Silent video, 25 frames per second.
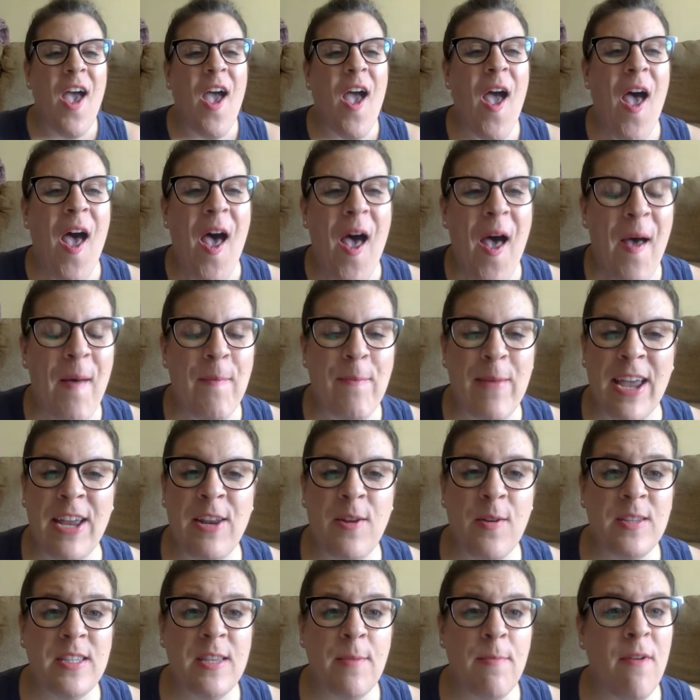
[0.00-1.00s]
I
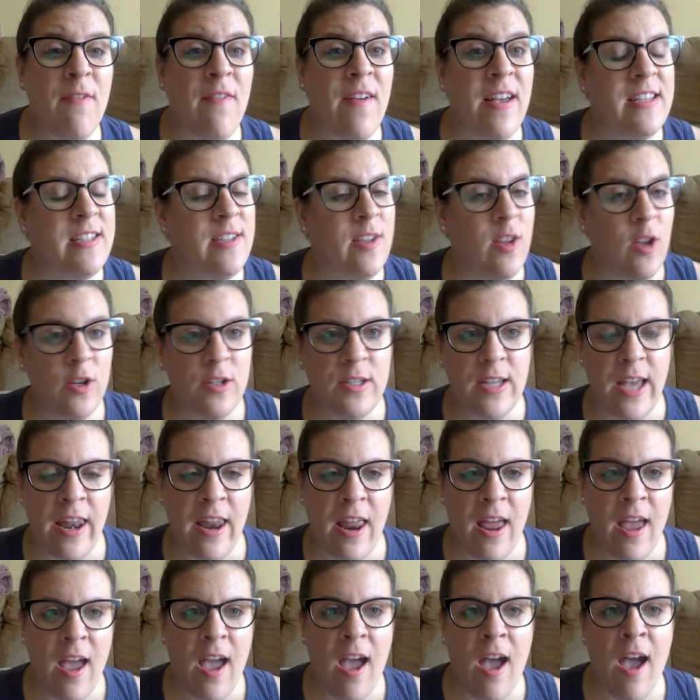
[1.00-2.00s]
know some of us looked at
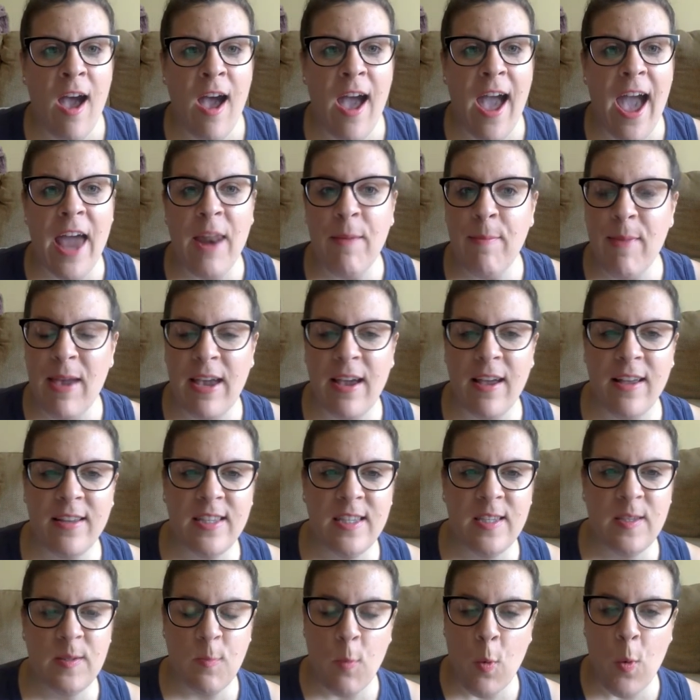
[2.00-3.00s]
how to make a
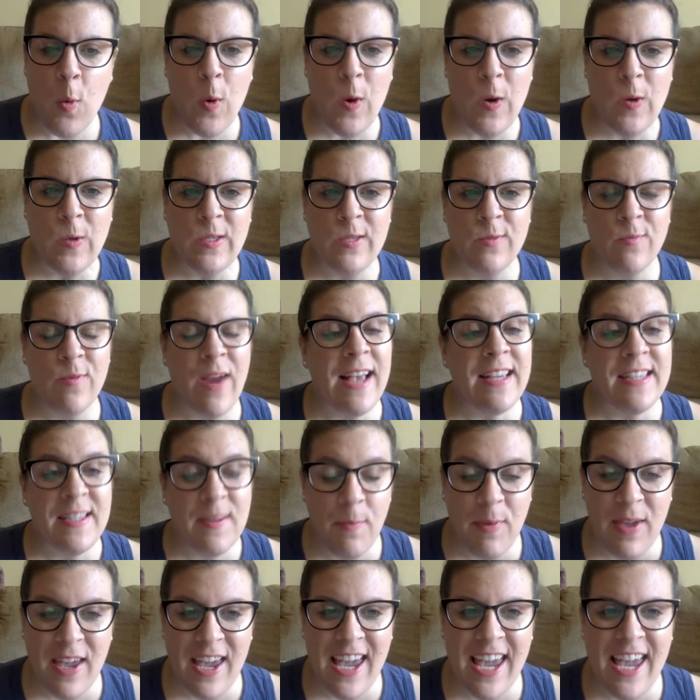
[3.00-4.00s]
s'mores
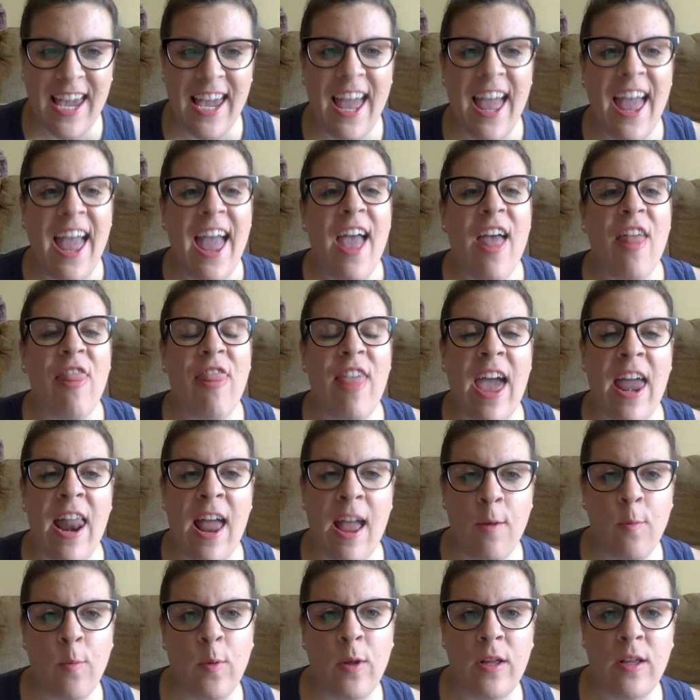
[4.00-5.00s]
recipe that I
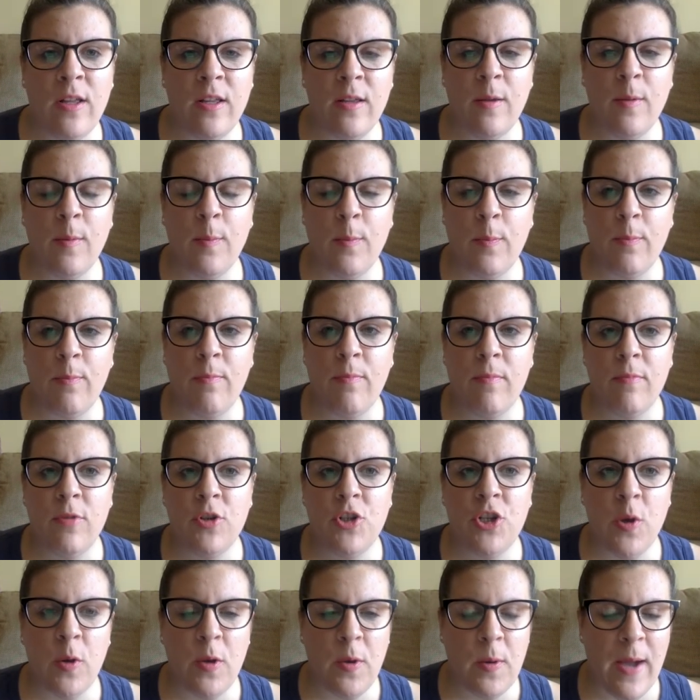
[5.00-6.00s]
will
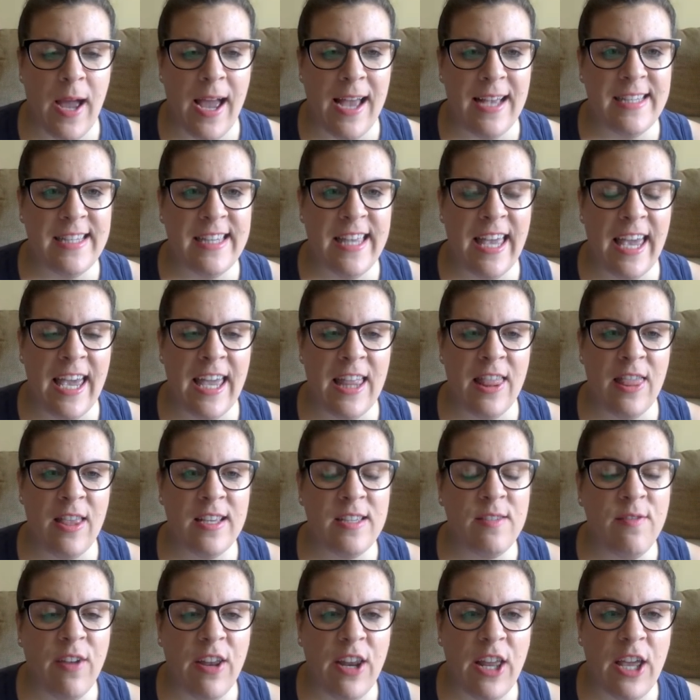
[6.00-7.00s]
show you guys in
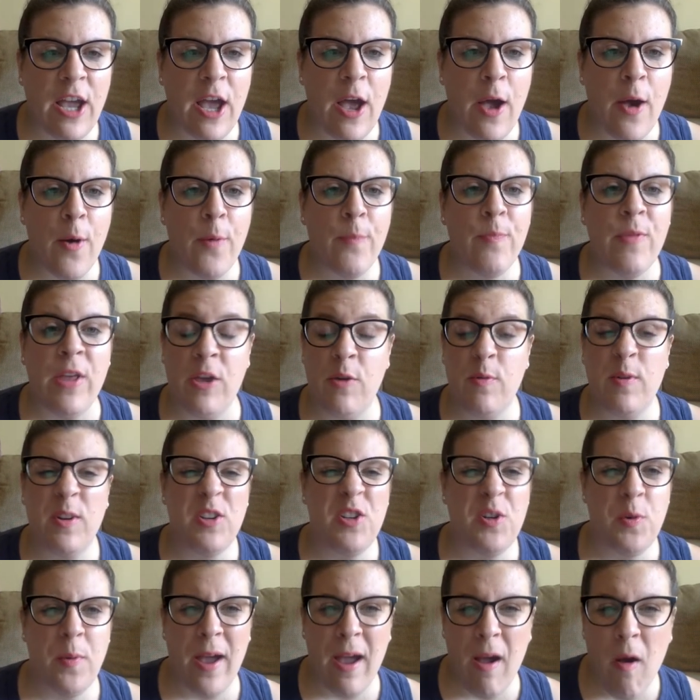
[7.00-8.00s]
this video that you can
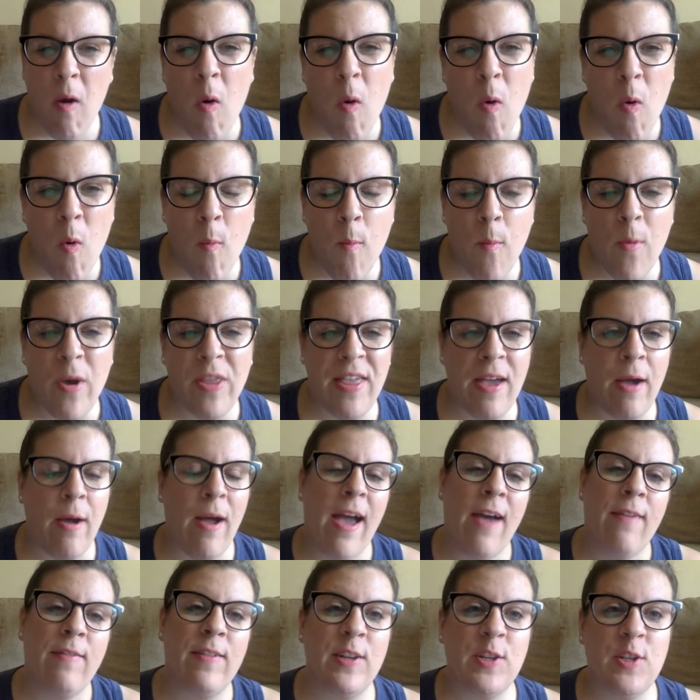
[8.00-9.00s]
do at home without
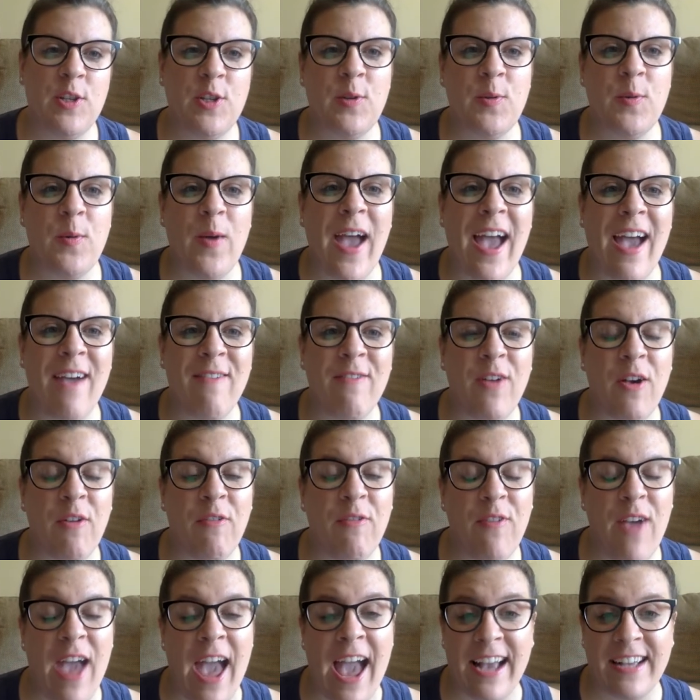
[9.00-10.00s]
having to have
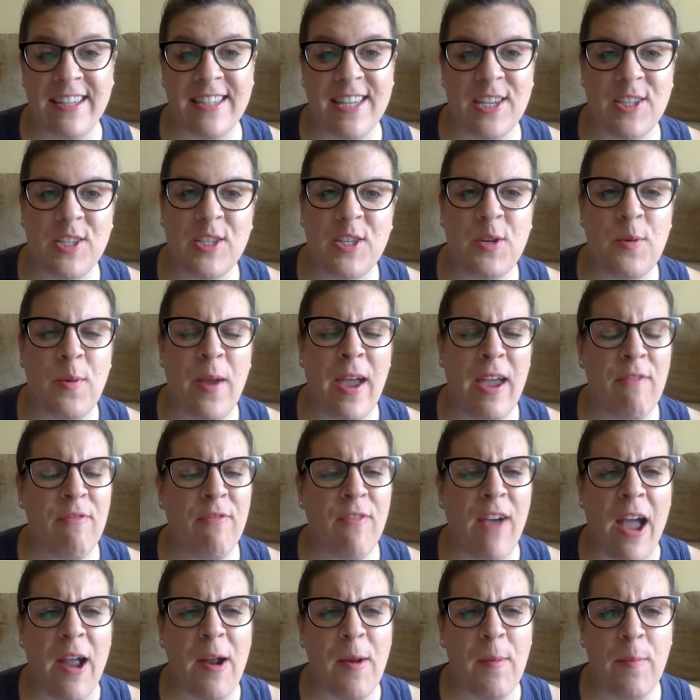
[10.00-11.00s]
access to a
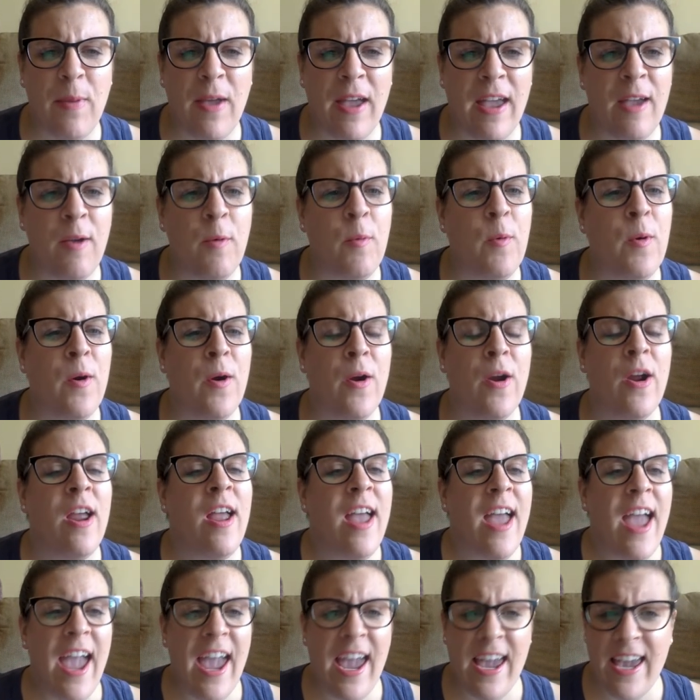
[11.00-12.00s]
fire pit or
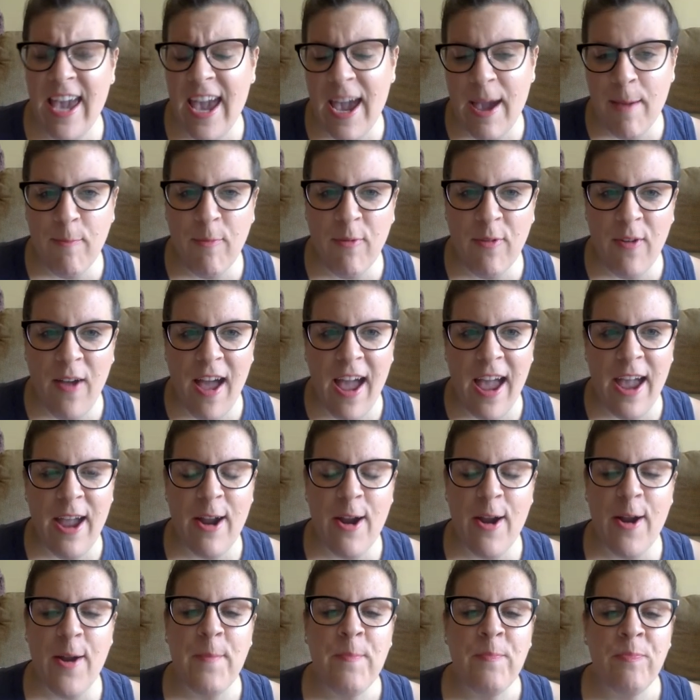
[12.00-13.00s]
a
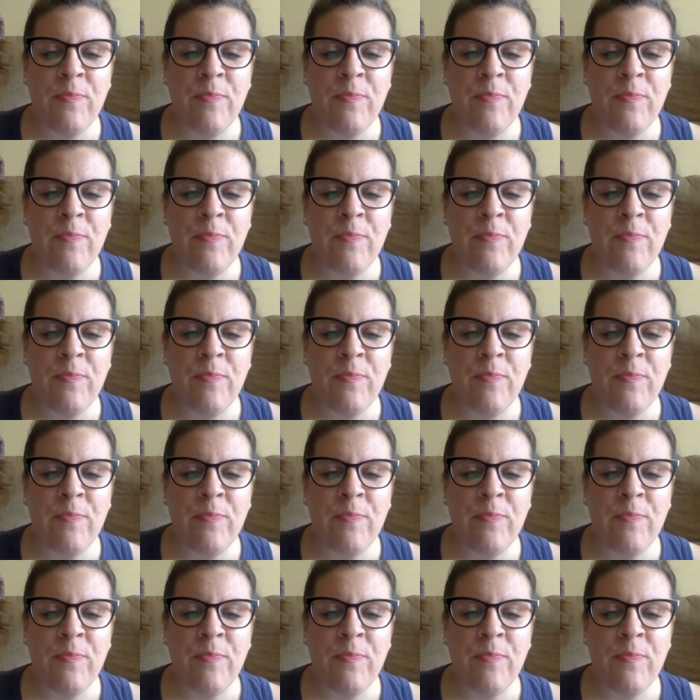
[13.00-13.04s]
campfire.